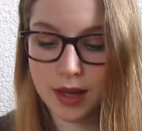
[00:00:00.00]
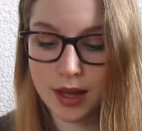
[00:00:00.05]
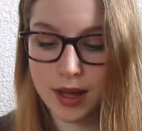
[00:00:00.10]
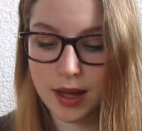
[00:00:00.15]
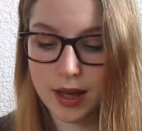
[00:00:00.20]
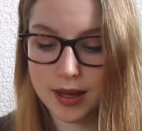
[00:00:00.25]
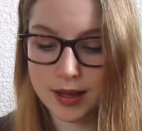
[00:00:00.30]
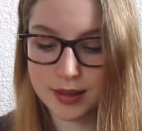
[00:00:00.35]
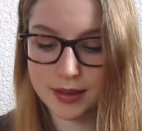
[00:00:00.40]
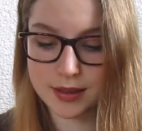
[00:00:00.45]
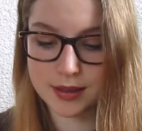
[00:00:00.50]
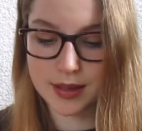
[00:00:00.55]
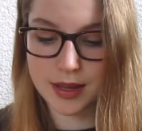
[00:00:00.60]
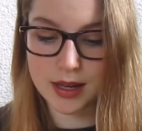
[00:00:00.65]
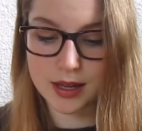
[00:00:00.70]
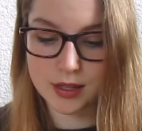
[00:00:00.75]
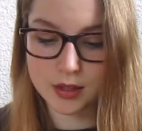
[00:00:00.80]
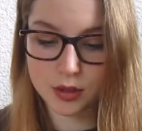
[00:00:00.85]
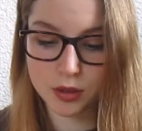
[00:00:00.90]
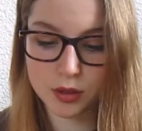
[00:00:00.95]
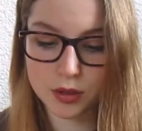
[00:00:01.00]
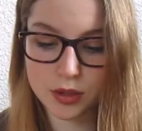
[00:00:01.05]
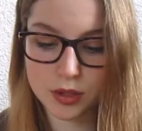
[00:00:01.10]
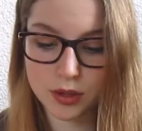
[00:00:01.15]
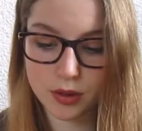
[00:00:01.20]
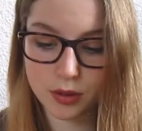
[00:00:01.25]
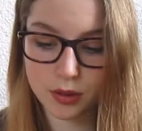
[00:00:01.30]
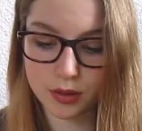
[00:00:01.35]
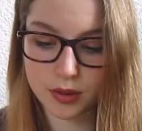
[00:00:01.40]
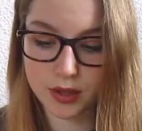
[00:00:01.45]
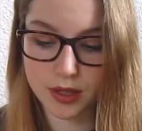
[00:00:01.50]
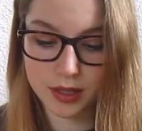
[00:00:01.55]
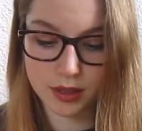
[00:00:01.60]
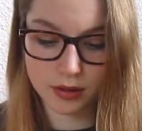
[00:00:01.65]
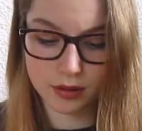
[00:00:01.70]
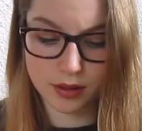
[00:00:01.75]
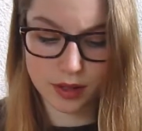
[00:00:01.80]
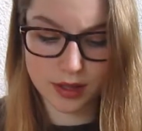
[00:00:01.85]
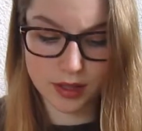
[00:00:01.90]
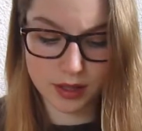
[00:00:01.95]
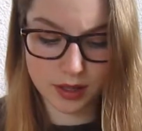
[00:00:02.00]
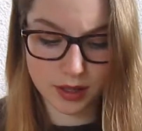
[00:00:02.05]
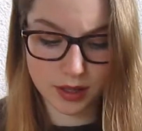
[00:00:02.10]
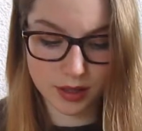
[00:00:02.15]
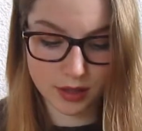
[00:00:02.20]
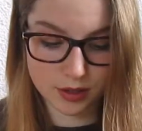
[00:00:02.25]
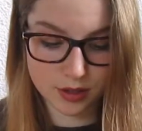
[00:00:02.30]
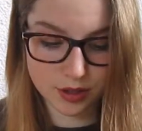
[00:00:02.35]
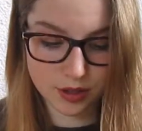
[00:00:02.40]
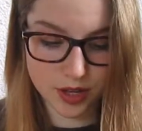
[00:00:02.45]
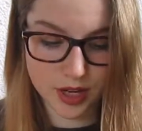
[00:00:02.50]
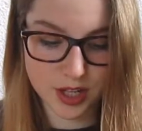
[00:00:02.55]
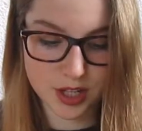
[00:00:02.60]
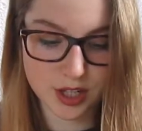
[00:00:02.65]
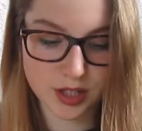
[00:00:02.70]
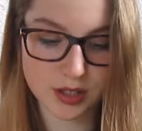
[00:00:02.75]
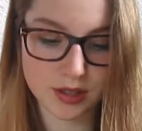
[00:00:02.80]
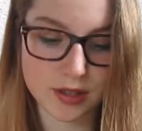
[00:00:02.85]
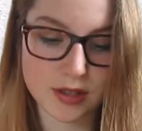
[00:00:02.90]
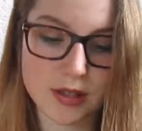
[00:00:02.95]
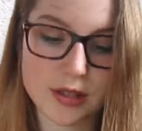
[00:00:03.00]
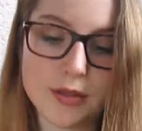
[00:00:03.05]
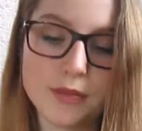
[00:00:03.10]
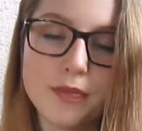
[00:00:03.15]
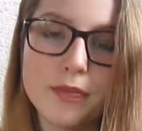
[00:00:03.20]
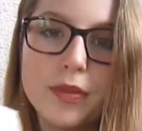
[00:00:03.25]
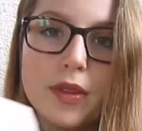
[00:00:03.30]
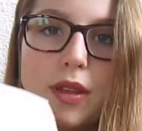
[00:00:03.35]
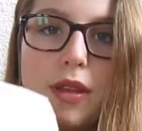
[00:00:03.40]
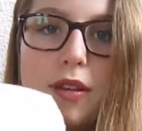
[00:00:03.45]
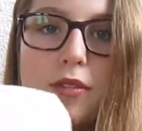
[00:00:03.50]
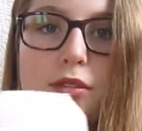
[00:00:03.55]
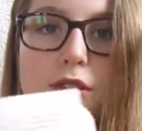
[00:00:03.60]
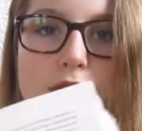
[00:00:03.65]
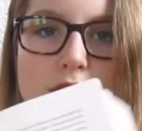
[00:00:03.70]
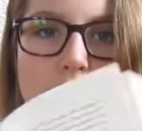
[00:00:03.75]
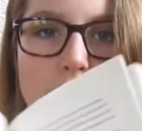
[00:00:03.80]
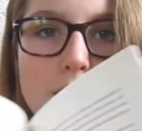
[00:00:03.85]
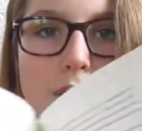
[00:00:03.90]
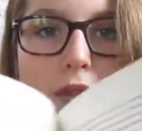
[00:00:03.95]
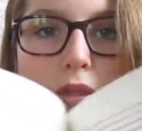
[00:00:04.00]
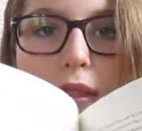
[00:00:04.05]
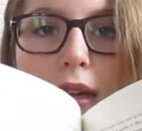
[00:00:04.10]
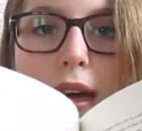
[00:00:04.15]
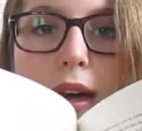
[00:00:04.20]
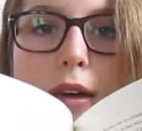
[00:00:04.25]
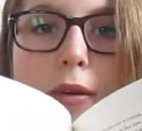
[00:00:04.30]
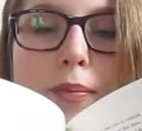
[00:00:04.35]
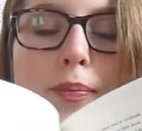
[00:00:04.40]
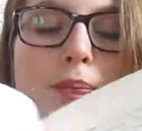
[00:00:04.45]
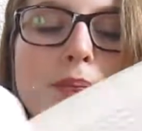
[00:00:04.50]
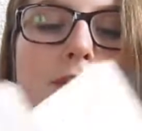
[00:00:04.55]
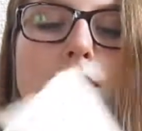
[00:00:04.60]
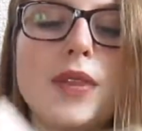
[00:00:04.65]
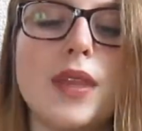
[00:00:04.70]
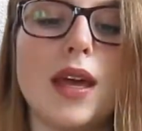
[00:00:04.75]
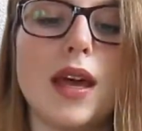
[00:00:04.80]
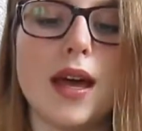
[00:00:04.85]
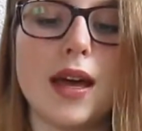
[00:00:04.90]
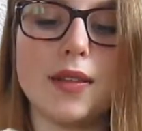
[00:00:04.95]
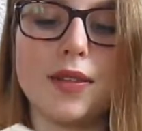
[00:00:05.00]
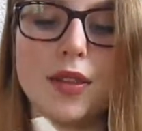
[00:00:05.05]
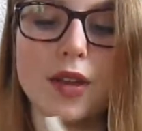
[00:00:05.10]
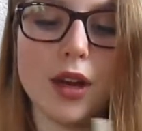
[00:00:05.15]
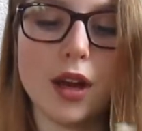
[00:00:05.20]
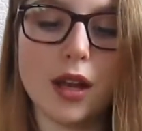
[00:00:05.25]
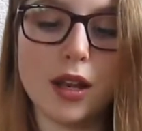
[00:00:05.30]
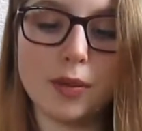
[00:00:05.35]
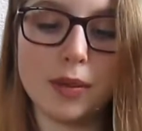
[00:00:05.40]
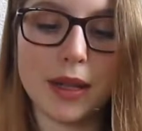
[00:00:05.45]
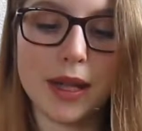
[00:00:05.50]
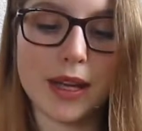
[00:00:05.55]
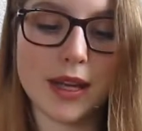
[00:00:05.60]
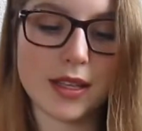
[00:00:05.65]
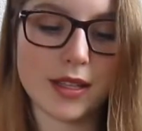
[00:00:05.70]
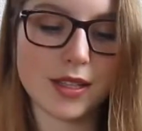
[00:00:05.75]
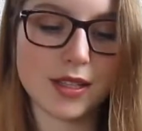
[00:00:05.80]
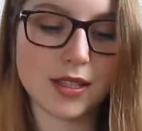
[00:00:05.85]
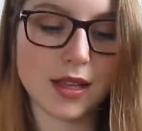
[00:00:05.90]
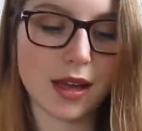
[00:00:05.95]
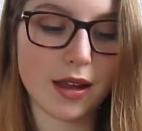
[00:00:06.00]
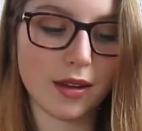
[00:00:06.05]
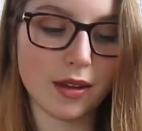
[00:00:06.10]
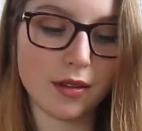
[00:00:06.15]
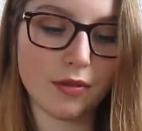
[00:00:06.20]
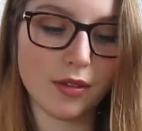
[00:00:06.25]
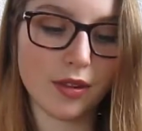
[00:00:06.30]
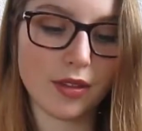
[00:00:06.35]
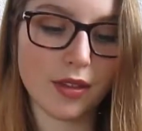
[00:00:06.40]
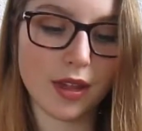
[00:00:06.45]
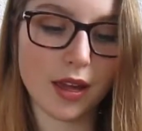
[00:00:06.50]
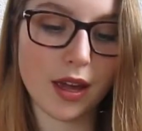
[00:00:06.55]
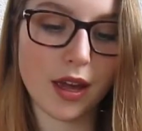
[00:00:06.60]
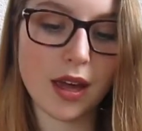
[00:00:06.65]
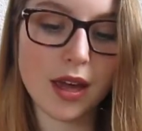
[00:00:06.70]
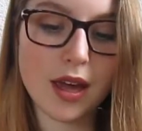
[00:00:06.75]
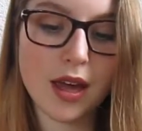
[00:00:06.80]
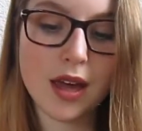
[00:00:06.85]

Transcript: And there's also all the little illustrations, like for example there, and the colour plates and everything,